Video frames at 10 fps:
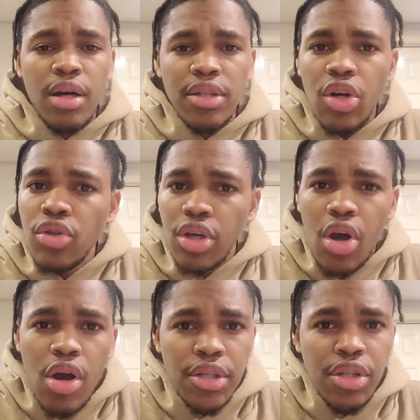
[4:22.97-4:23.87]
Told the
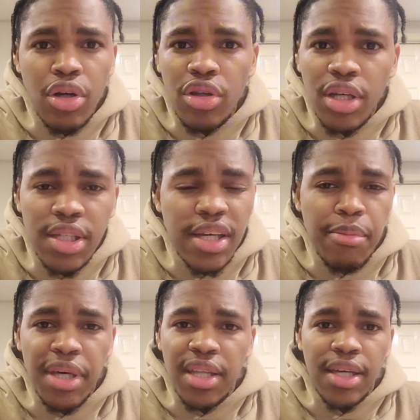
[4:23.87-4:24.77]
guards, look to
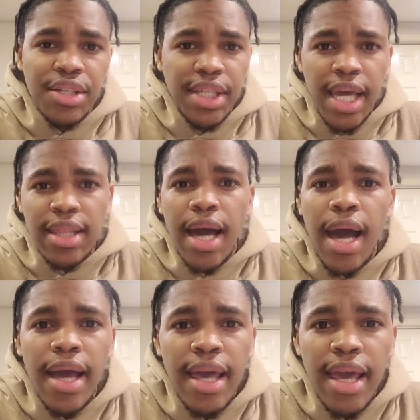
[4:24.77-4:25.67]
Camila because she had the
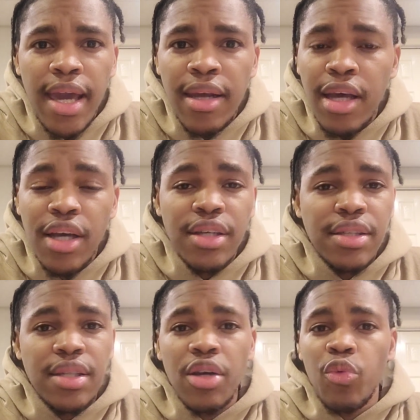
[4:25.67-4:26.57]
hot hand.
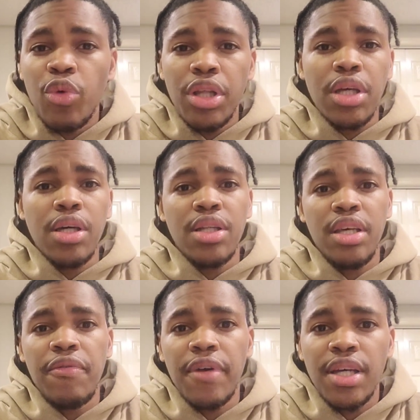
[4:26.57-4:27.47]
Stuck really good
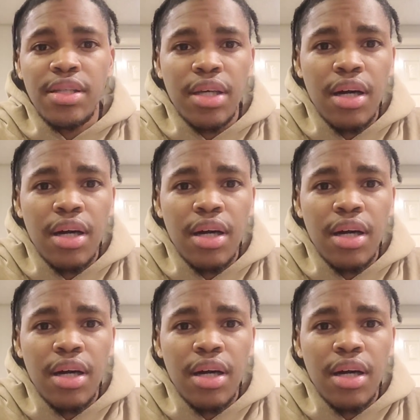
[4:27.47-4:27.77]
defense.